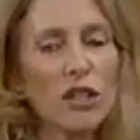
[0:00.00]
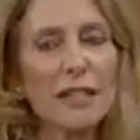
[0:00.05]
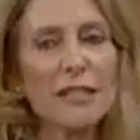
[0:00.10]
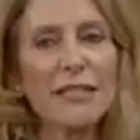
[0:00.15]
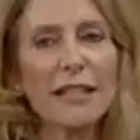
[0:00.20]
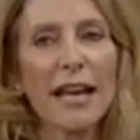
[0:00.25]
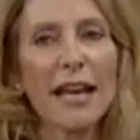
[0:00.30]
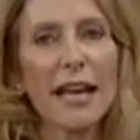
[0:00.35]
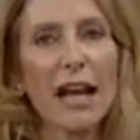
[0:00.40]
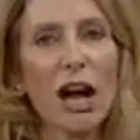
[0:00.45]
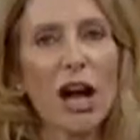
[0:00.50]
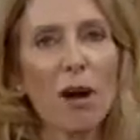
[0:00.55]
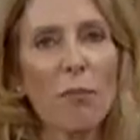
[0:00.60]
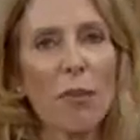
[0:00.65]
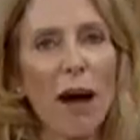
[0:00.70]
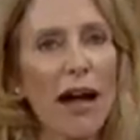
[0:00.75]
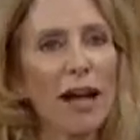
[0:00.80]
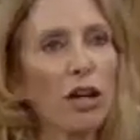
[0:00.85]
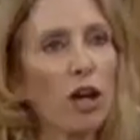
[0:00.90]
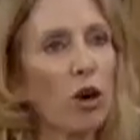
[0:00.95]
going to say,
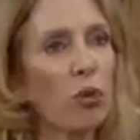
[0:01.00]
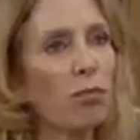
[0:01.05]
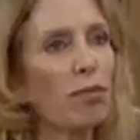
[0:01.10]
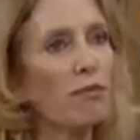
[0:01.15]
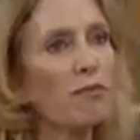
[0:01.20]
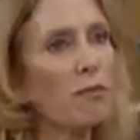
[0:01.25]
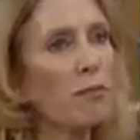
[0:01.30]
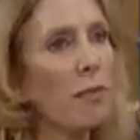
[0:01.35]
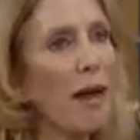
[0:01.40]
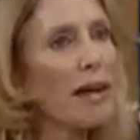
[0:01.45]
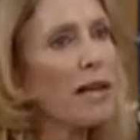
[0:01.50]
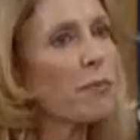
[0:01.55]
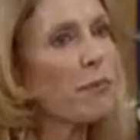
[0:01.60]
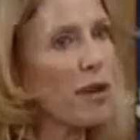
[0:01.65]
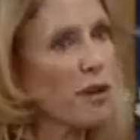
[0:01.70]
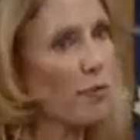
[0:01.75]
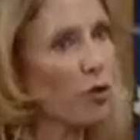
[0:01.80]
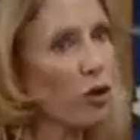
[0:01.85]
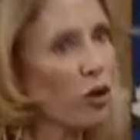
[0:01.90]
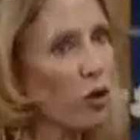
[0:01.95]
I know many
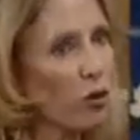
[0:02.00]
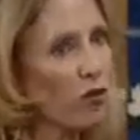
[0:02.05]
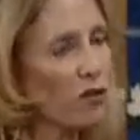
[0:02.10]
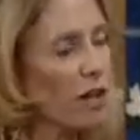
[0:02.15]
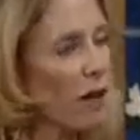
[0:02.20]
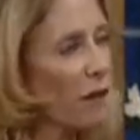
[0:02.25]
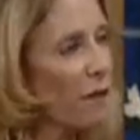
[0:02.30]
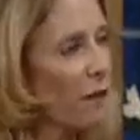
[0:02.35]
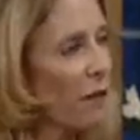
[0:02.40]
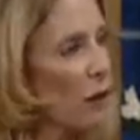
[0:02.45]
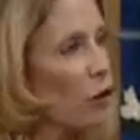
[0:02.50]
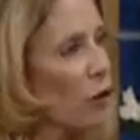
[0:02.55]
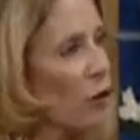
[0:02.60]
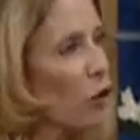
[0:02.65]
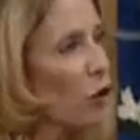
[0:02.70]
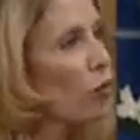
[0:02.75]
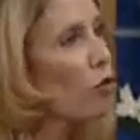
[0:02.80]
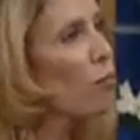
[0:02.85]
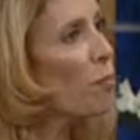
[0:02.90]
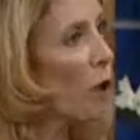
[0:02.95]
people who've done the
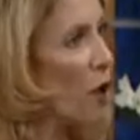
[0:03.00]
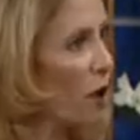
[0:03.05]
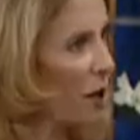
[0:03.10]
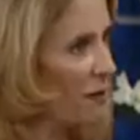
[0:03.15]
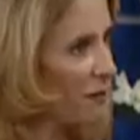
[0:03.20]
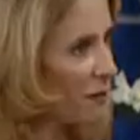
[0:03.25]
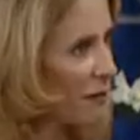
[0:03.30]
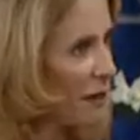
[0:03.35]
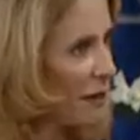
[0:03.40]
Groupon,